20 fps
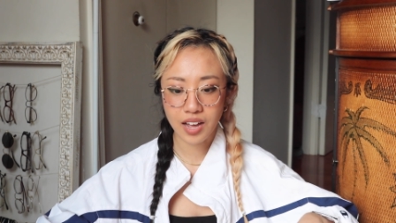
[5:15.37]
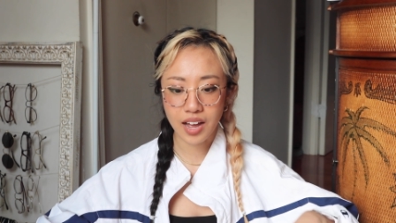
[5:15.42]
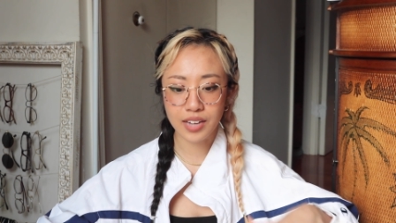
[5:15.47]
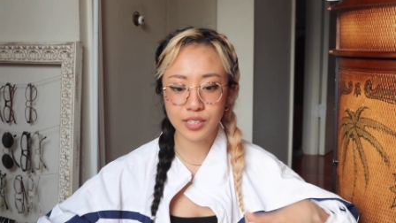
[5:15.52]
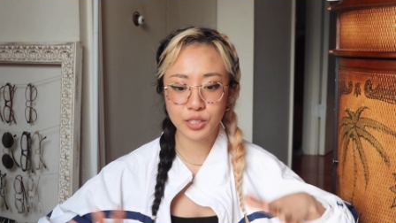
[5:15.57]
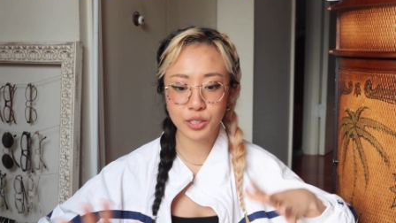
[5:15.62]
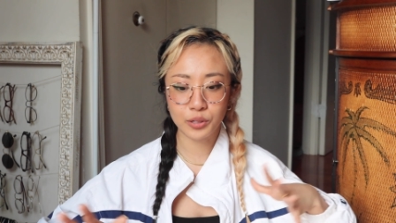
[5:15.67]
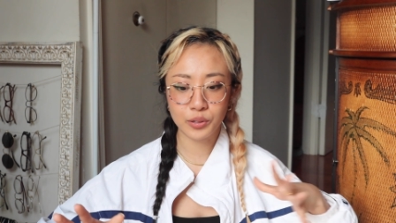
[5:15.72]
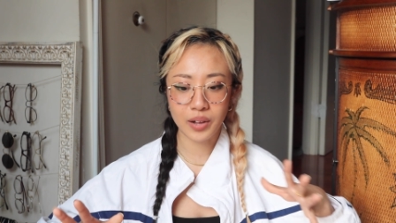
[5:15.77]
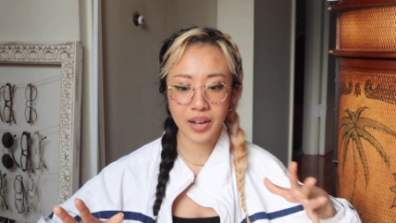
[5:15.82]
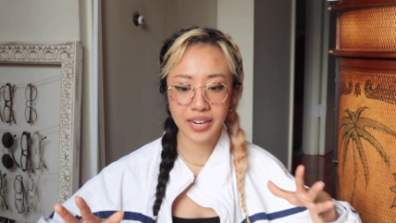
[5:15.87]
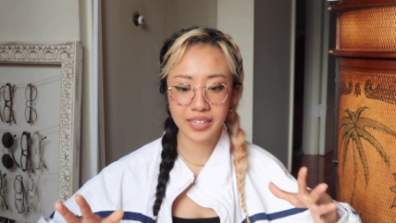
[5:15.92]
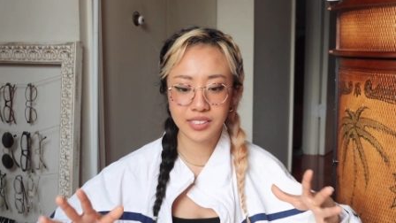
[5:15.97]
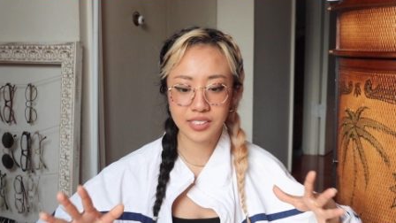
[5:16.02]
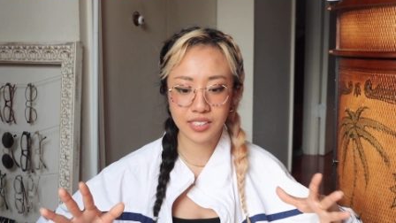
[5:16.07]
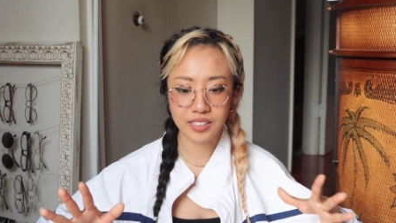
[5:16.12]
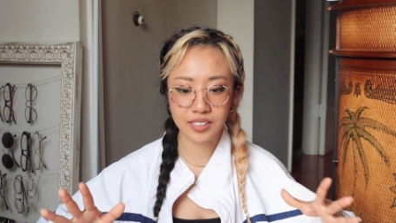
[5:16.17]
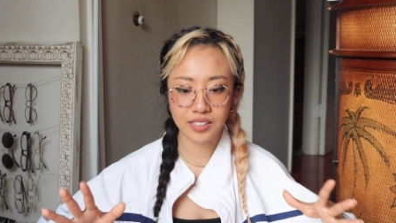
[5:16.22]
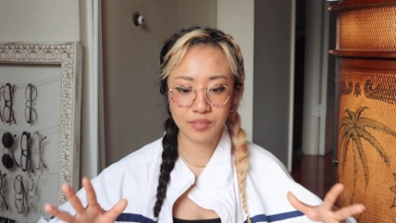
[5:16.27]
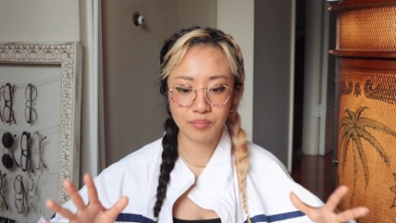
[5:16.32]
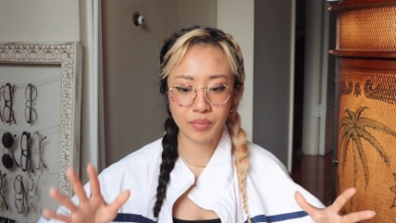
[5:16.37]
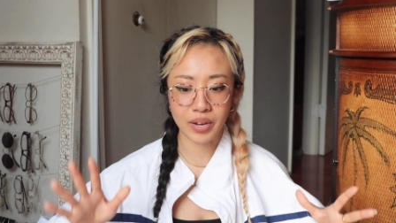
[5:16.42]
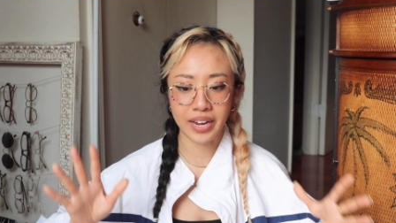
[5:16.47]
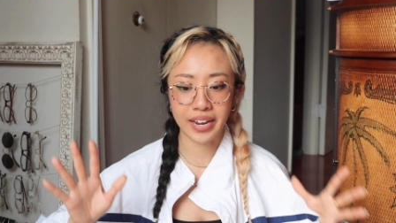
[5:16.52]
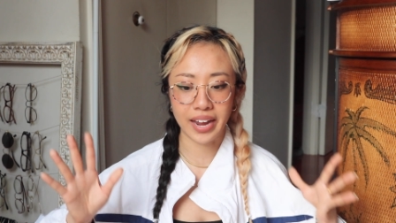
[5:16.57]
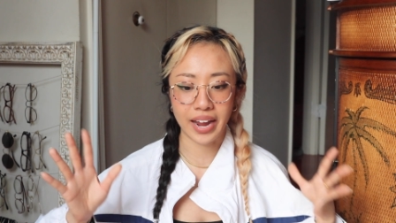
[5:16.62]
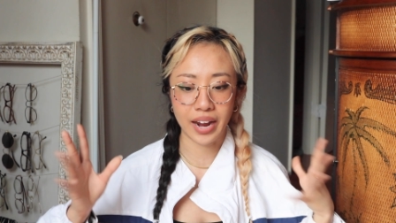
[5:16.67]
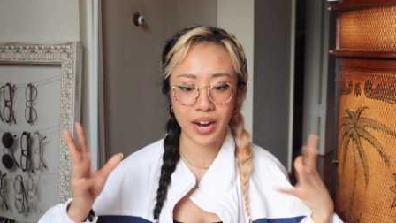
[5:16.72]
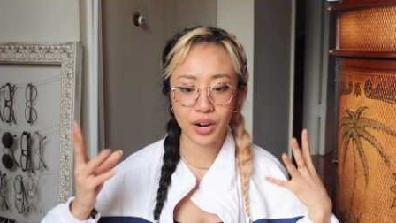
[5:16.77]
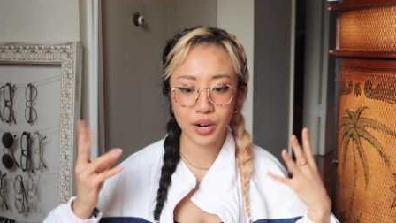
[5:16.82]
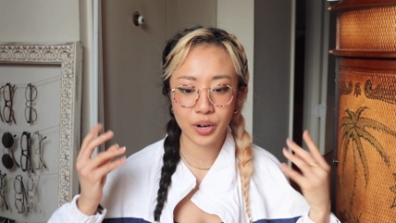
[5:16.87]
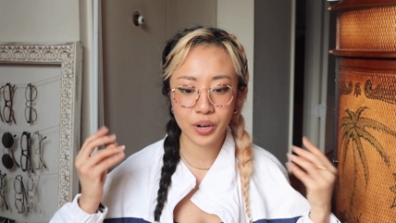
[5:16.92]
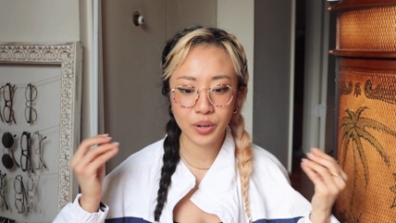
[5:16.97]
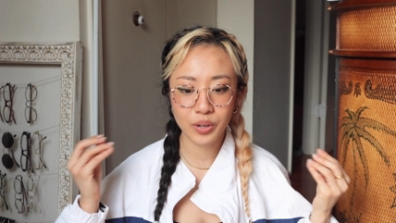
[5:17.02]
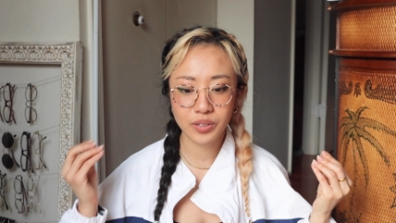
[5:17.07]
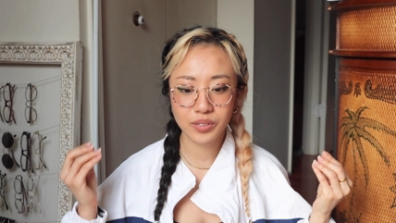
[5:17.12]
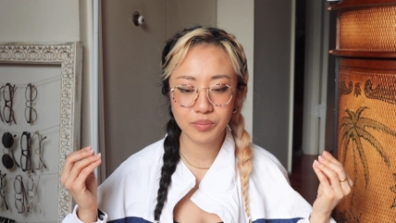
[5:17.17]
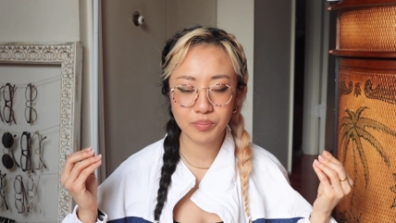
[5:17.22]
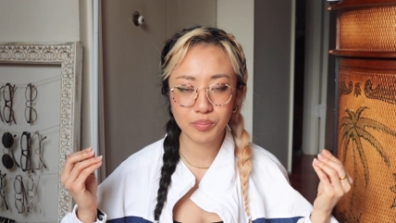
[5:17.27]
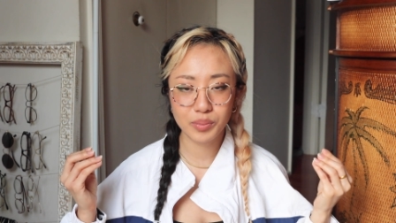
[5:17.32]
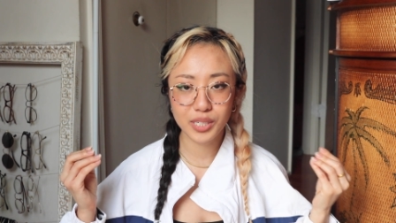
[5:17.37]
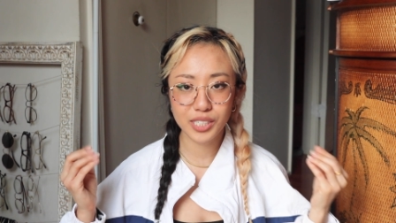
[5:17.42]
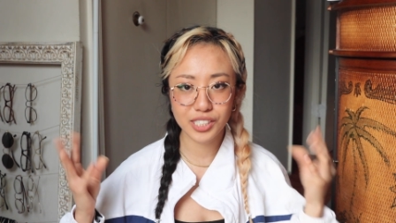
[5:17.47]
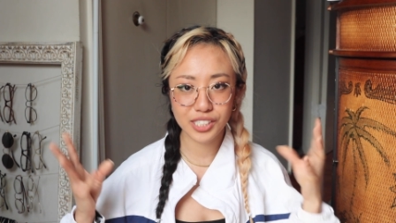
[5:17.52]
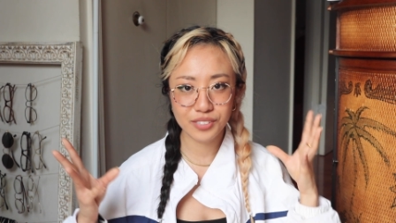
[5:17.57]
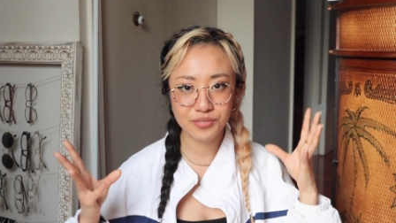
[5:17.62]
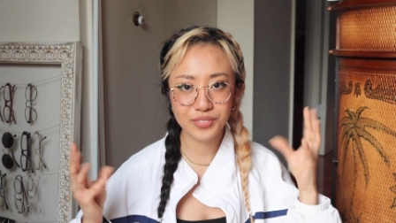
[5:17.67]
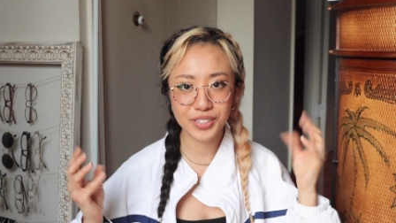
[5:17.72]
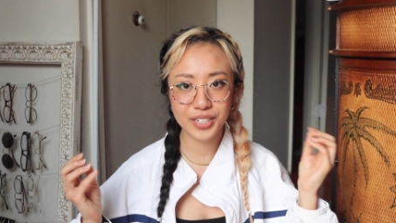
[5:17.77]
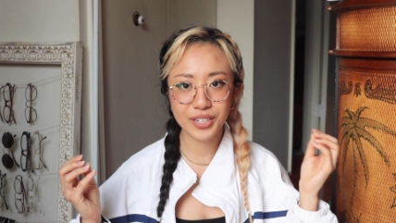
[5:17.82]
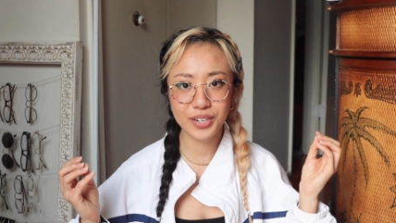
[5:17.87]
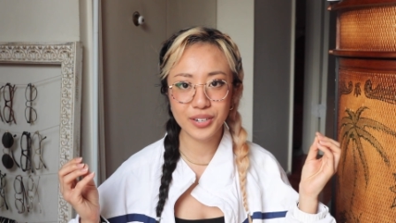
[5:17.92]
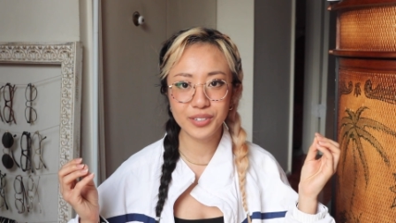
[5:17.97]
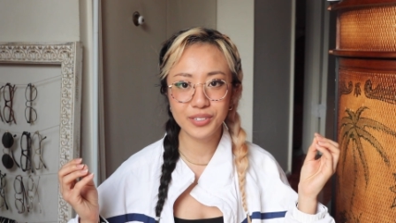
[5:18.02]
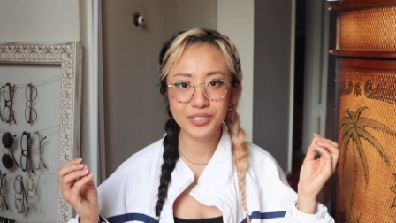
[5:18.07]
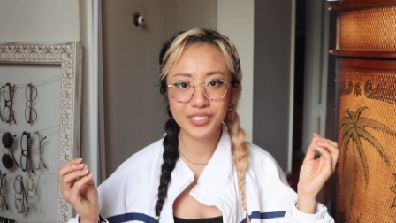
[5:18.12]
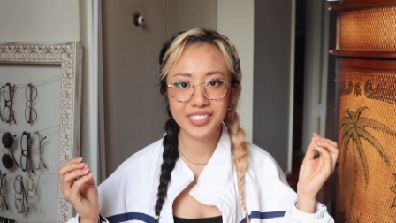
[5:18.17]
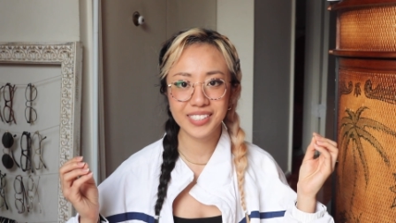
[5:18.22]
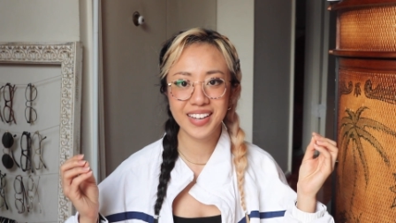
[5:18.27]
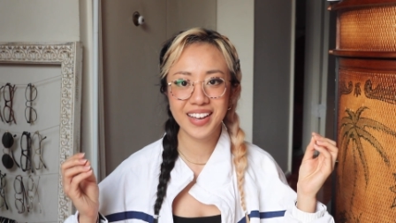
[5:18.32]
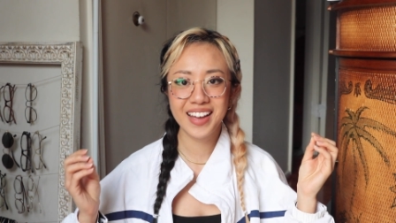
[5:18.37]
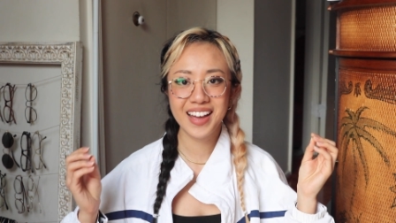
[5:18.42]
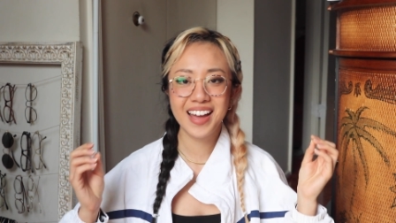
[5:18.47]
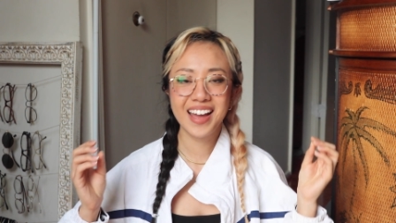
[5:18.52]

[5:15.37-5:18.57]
until I did my hair bleaching videos,